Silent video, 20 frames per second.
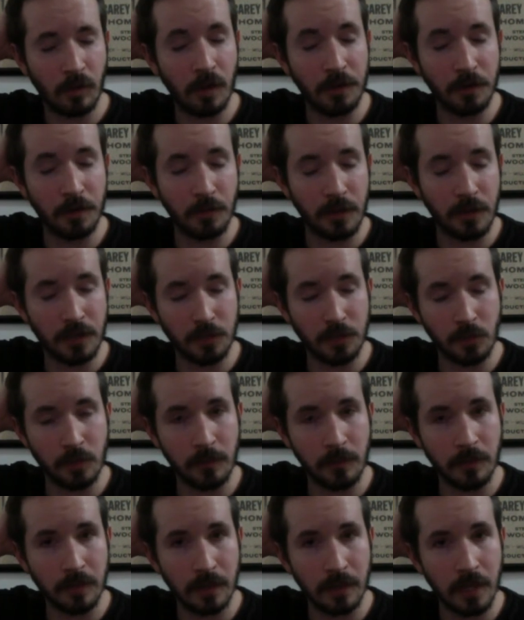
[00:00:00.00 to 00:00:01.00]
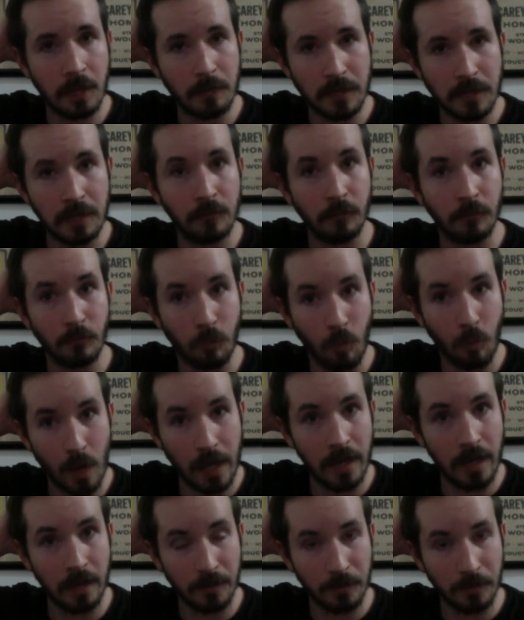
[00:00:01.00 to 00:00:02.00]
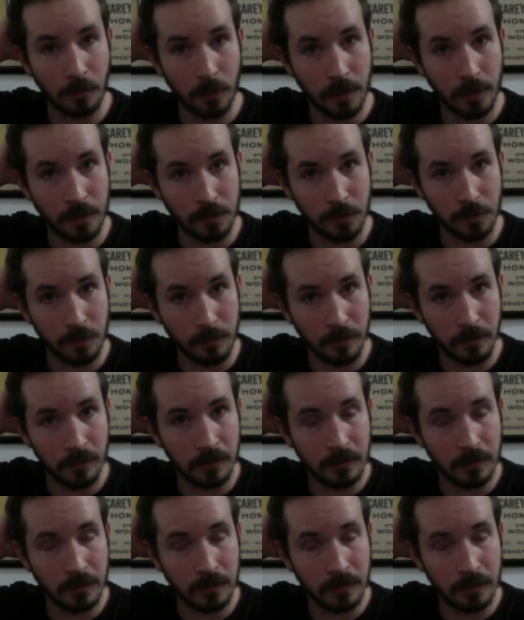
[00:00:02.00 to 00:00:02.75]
underage women, and I mean way underage women.